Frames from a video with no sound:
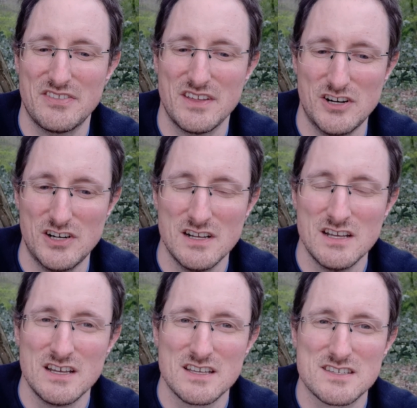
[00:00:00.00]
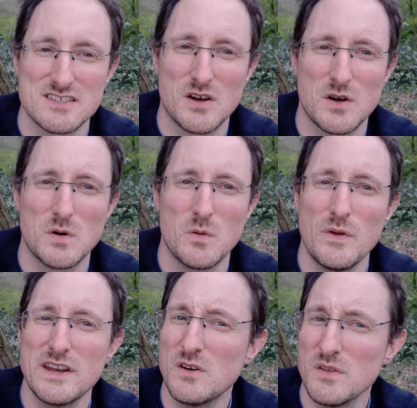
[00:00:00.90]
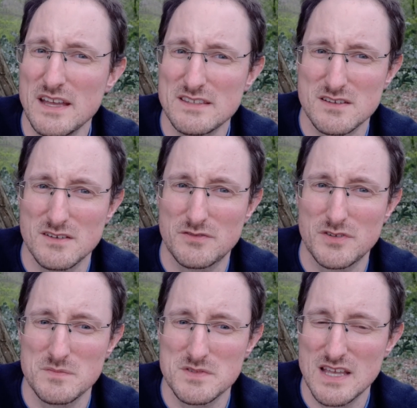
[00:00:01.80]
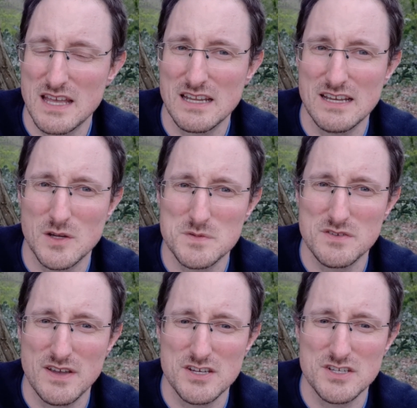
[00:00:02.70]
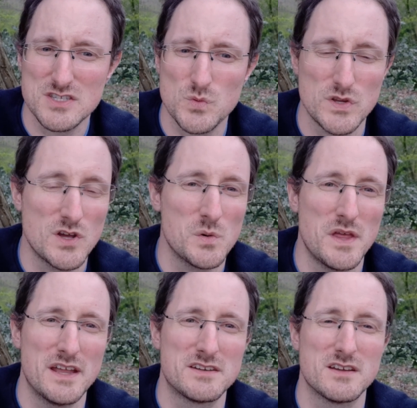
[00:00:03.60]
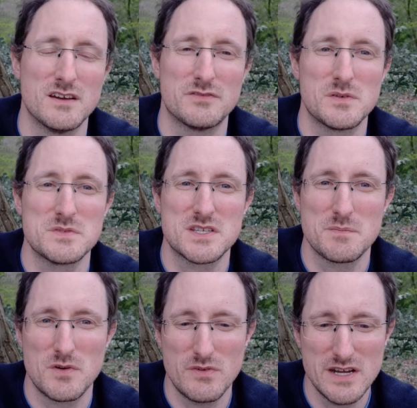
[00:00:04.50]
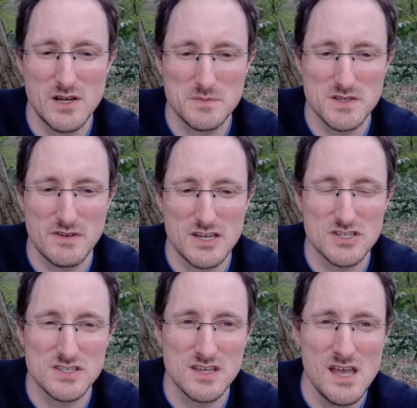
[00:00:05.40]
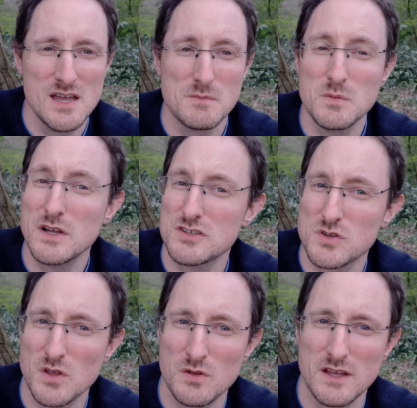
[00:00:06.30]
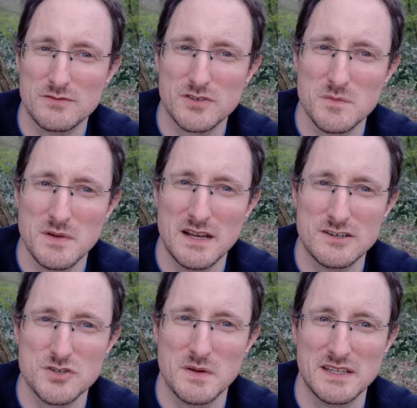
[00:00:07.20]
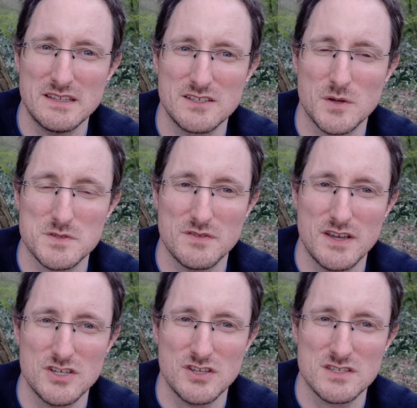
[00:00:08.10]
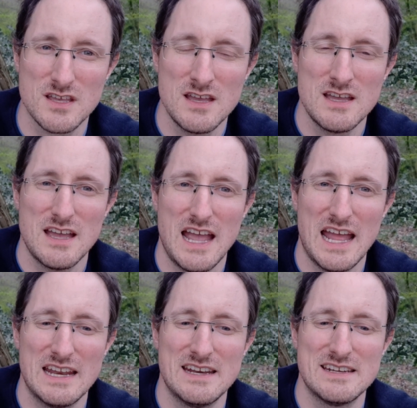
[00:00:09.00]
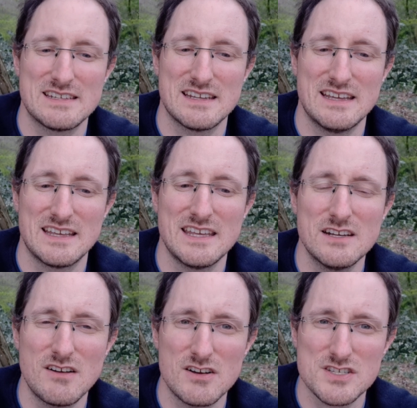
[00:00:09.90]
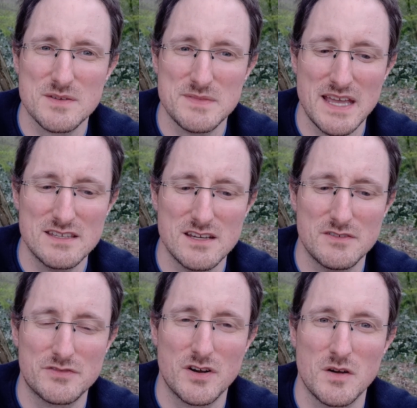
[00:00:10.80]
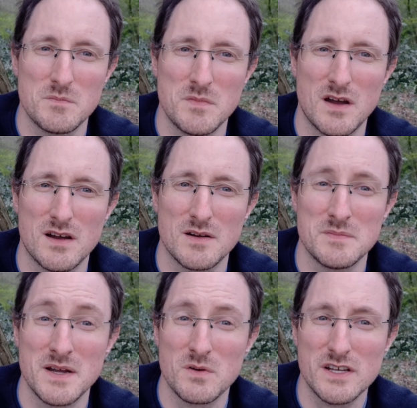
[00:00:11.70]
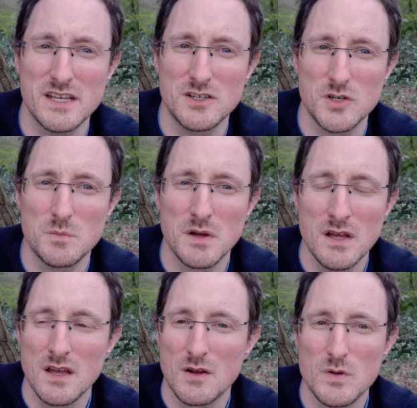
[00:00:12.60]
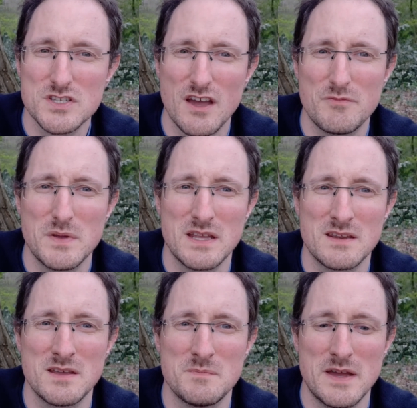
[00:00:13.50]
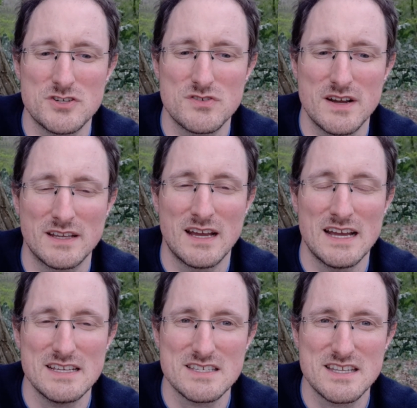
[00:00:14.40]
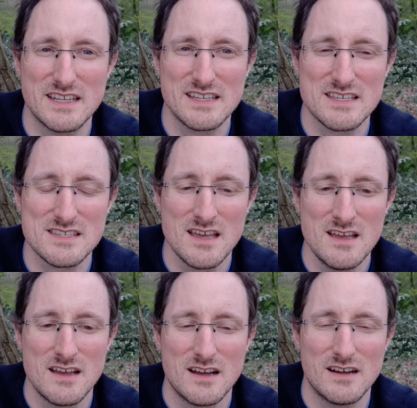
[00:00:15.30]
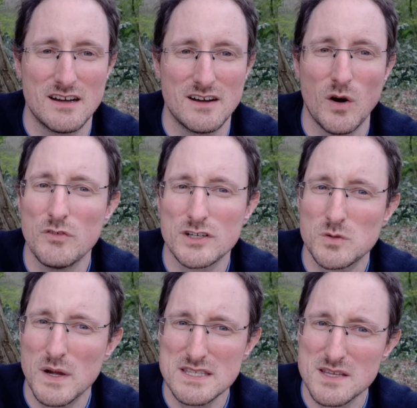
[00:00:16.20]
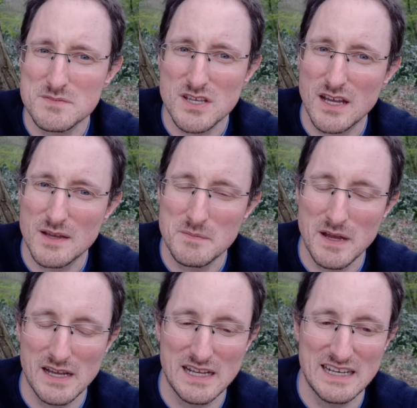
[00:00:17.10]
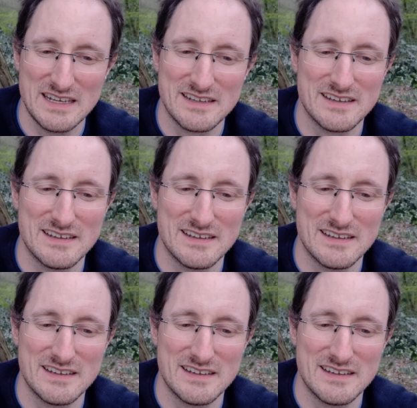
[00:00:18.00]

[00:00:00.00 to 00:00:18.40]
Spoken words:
thinner. So we know that from satellite observations, we know that from submarine observations, but we also know that from electromagnetic observations. And here are some data from my working group, which have been measuring ice thickness over quite some time, and